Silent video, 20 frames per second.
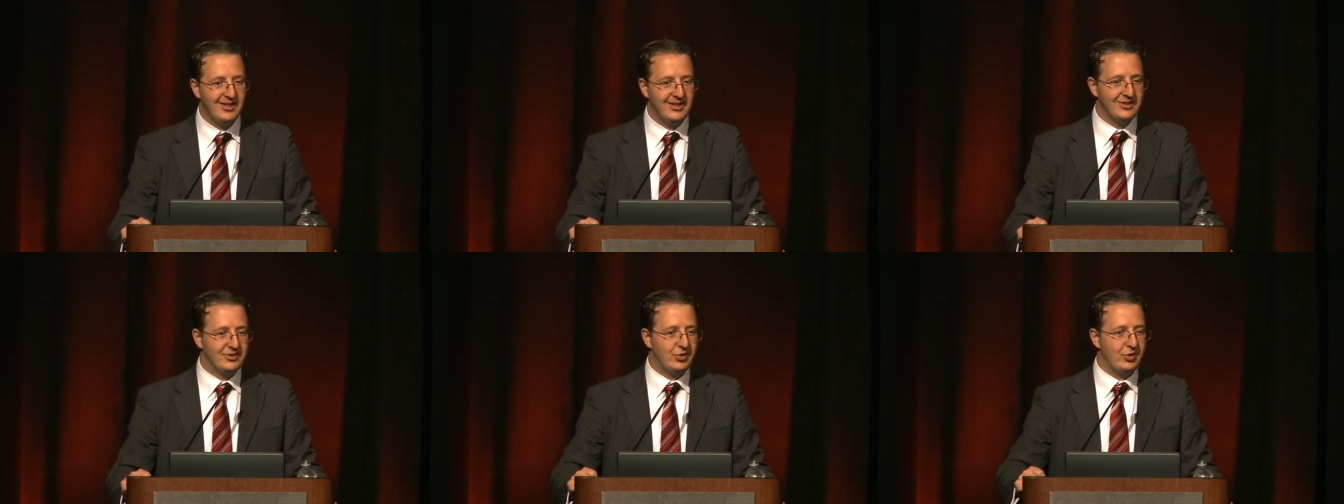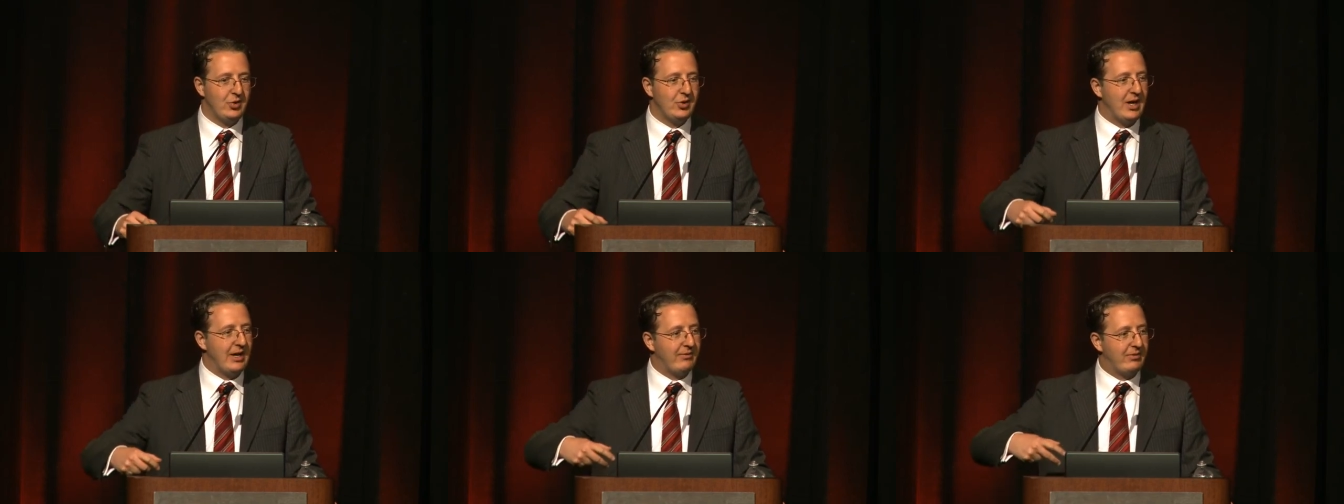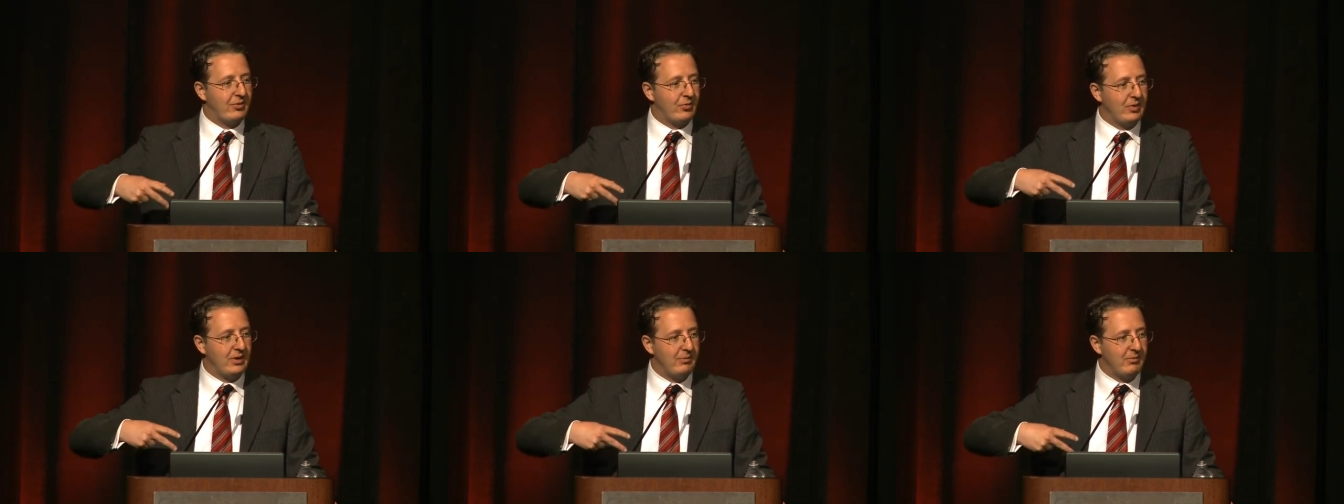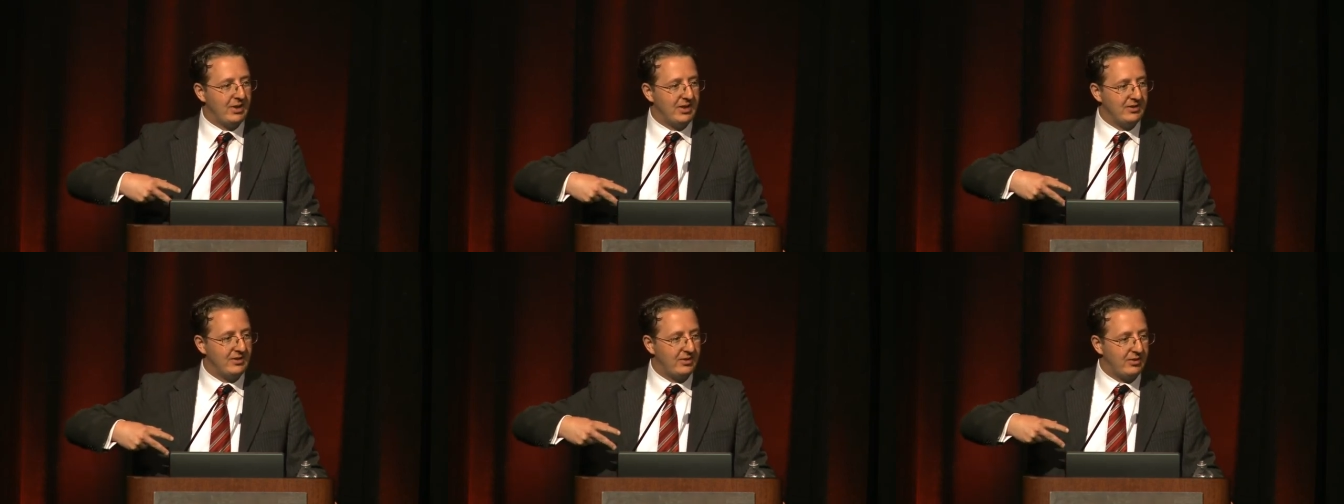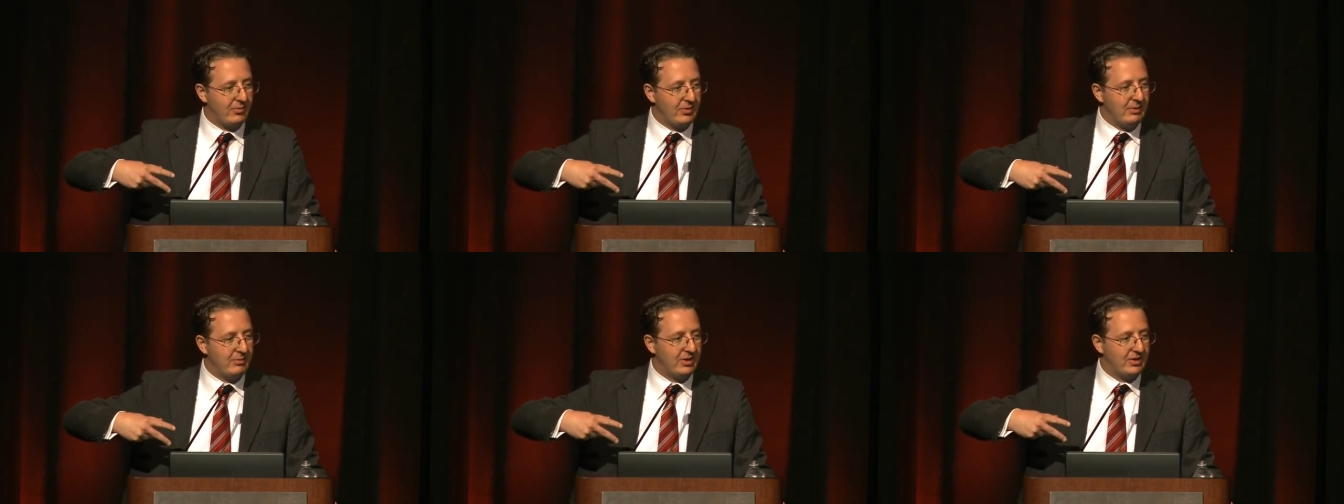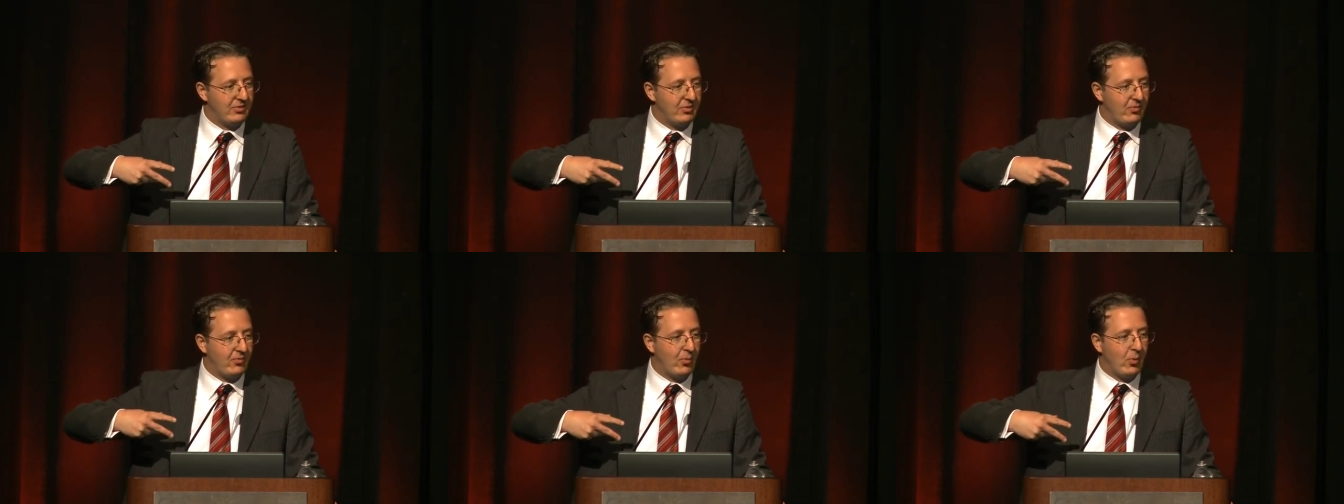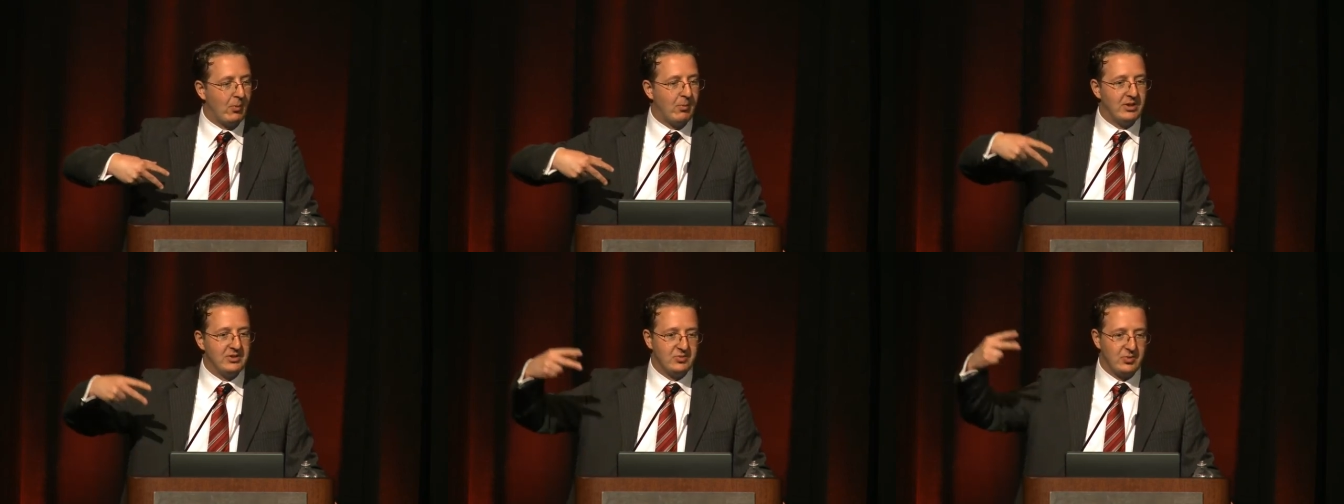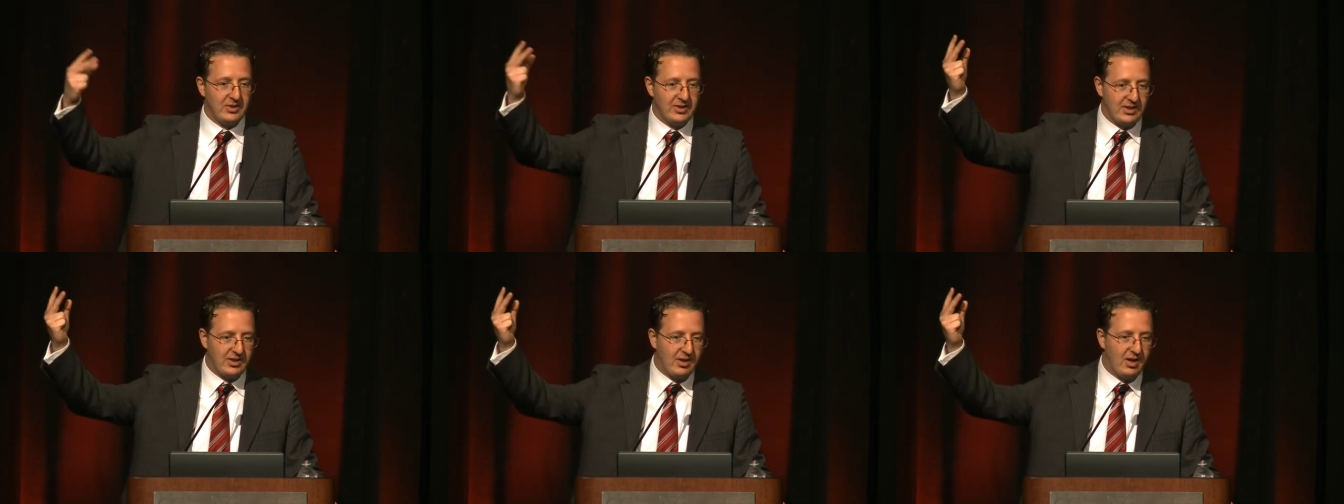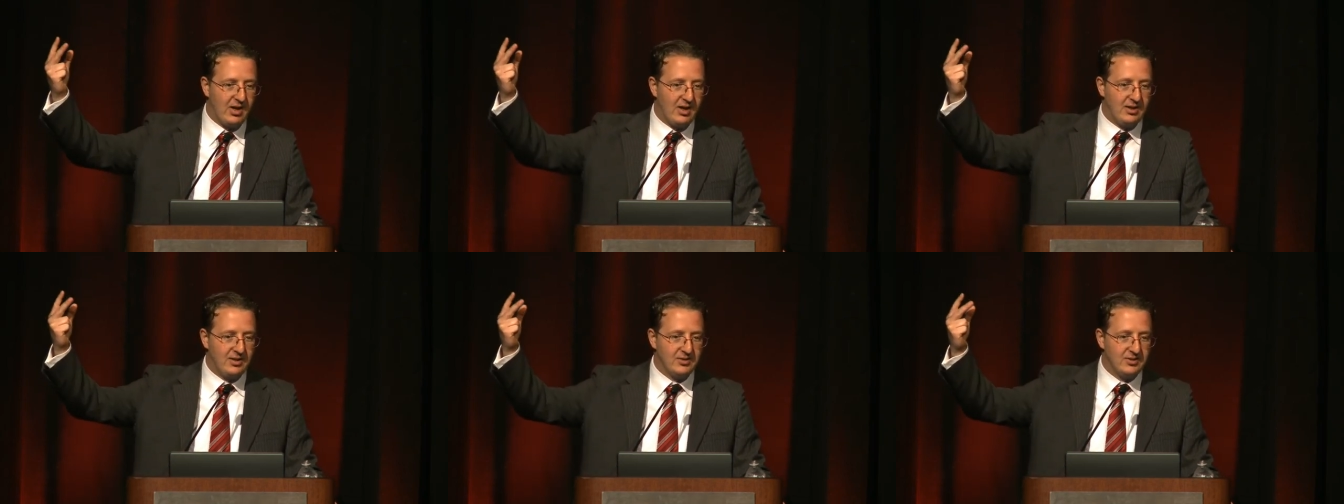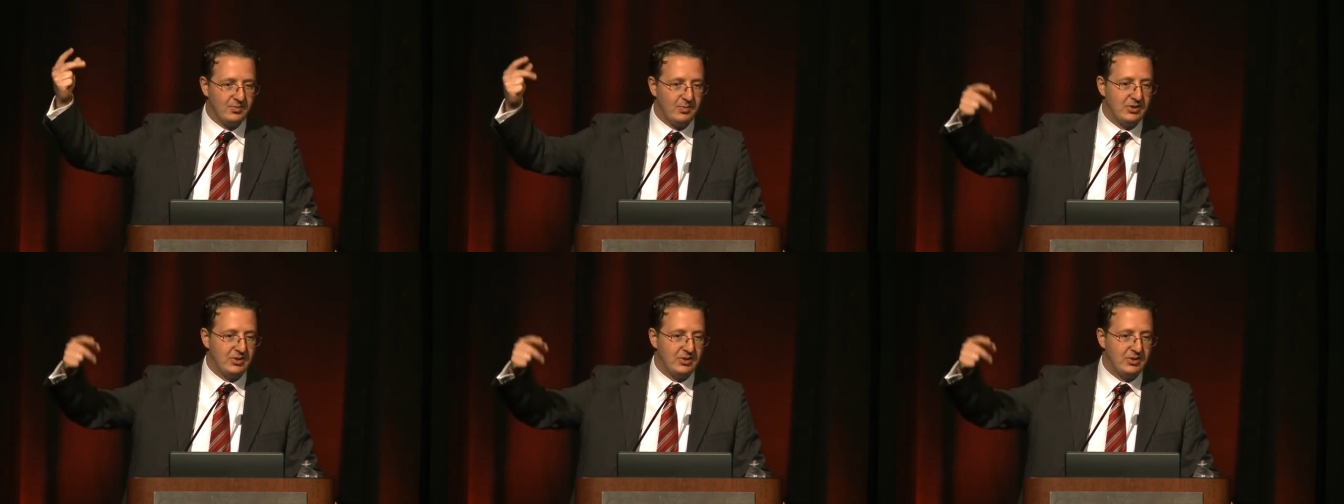So you have 3 months or 4 months worth of calls,